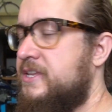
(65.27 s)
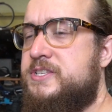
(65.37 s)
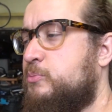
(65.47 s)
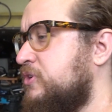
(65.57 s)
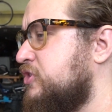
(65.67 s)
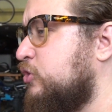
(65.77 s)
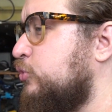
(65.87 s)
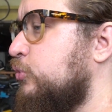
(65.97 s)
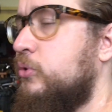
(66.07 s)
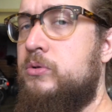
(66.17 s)
and has a bunch of
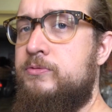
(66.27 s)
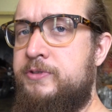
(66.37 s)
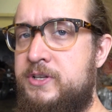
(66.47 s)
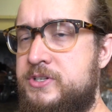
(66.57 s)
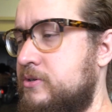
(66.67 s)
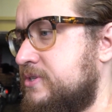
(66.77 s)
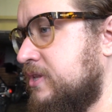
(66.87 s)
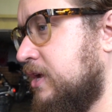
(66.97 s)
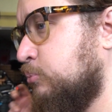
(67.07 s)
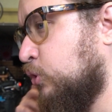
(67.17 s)
cool features
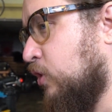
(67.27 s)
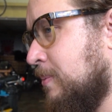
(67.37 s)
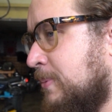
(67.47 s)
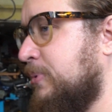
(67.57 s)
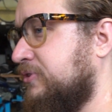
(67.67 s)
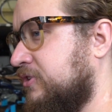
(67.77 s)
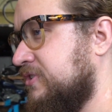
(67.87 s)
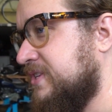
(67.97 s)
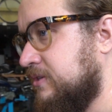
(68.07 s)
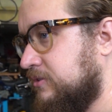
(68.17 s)
like programmable
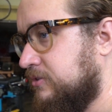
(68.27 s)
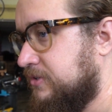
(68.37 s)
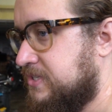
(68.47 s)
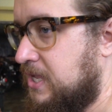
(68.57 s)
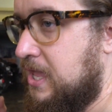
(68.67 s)
turn signals,